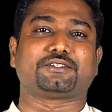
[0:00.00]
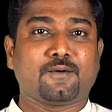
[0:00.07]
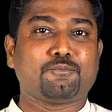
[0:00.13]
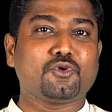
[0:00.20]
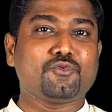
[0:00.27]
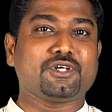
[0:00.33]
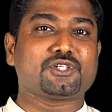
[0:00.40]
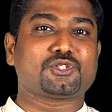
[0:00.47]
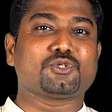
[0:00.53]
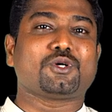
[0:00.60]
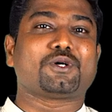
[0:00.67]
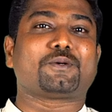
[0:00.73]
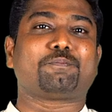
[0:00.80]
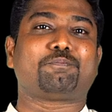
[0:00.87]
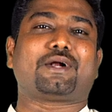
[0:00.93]
Moving
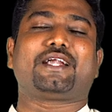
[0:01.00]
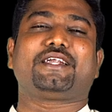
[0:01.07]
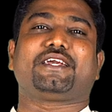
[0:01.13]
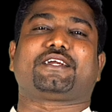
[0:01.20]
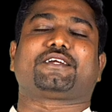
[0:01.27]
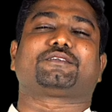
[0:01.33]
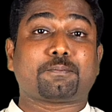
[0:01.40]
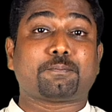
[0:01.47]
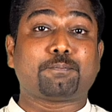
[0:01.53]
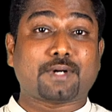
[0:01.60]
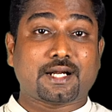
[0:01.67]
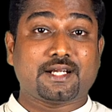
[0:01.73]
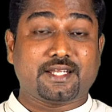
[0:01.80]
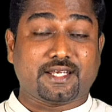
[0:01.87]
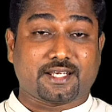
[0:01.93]
to
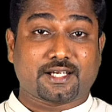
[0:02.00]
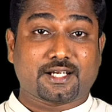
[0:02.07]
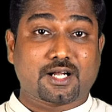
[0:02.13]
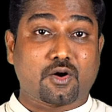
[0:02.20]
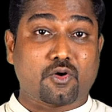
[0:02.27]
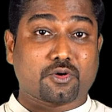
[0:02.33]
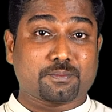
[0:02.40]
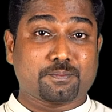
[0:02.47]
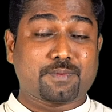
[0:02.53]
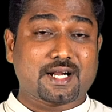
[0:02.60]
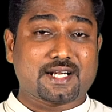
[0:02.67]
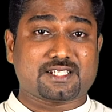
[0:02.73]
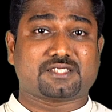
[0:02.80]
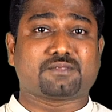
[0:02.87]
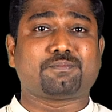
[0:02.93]
budding or
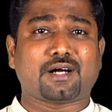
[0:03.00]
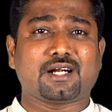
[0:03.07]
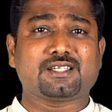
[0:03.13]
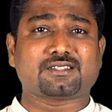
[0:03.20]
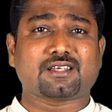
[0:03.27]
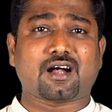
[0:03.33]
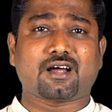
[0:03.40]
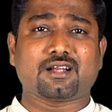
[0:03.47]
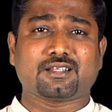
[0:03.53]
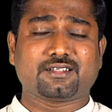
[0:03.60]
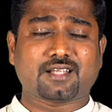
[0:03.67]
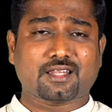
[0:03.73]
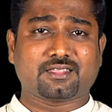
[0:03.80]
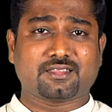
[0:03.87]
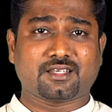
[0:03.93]
buds. Buds are
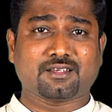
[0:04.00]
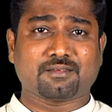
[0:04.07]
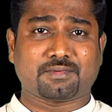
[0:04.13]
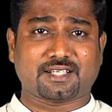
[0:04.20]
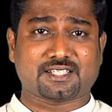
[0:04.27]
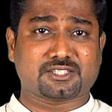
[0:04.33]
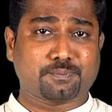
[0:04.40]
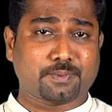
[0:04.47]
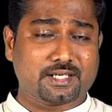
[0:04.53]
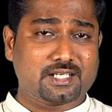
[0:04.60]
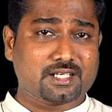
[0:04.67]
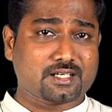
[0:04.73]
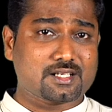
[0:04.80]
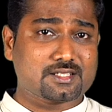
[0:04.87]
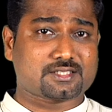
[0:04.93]
nothing but a
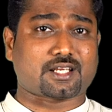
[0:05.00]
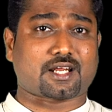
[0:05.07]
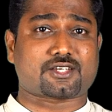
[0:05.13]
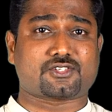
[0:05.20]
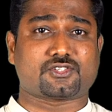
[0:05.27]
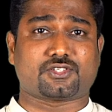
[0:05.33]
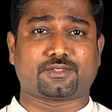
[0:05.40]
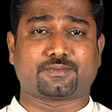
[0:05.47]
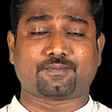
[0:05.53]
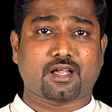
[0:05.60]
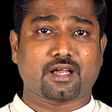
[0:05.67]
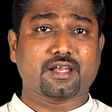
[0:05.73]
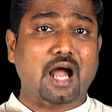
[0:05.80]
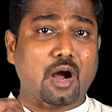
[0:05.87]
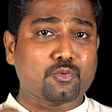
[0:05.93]
spherical structure,
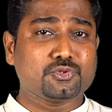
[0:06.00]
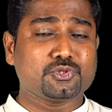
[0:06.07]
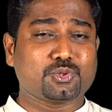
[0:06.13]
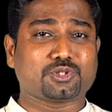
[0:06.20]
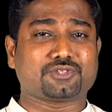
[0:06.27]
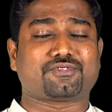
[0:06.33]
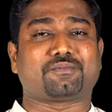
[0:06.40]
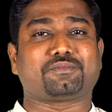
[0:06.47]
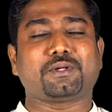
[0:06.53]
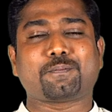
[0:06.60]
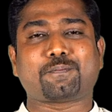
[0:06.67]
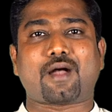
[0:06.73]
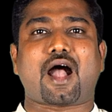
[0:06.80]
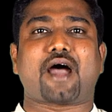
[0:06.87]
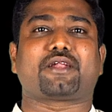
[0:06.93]
an outgrowth from the
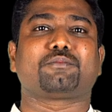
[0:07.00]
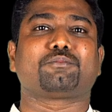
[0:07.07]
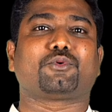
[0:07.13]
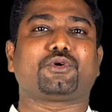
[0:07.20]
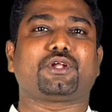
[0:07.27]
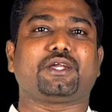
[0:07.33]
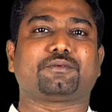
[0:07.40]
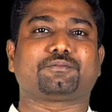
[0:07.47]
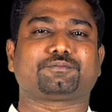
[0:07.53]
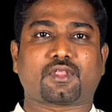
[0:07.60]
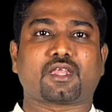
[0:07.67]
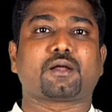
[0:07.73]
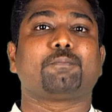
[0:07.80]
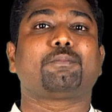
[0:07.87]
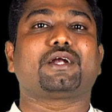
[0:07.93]
parent body.
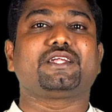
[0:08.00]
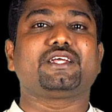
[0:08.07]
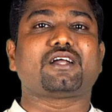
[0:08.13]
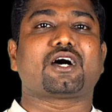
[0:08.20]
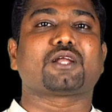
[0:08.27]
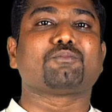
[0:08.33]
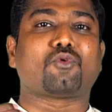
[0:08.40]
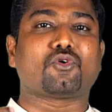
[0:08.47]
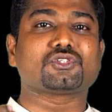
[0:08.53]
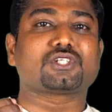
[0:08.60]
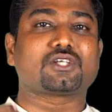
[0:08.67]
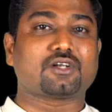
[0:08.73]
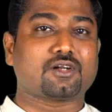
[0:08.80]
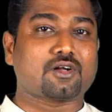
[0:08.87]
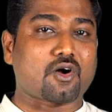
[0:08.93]
Budding are most
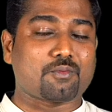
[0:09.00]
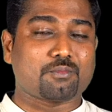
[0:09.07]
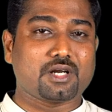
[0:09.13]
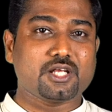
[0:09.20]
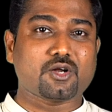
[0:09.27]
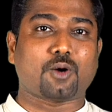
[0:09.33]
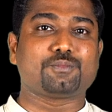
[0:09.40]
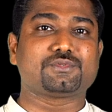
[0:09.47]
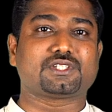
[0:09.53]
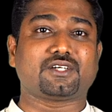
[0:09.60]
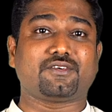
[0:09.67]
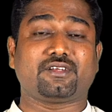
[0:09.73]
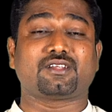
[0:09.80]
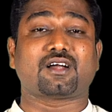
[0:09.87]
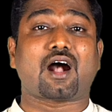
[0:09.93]
commonly
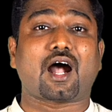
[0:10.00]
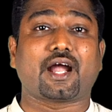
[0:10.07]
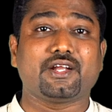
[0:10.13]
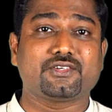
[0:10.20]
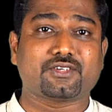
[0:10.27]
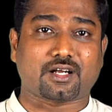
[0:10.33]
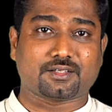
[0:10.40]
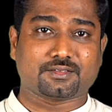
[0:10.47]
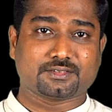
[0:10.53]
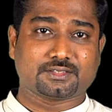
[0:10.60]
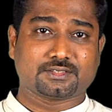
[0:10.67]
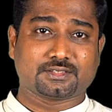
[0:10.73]
observed in Hydra.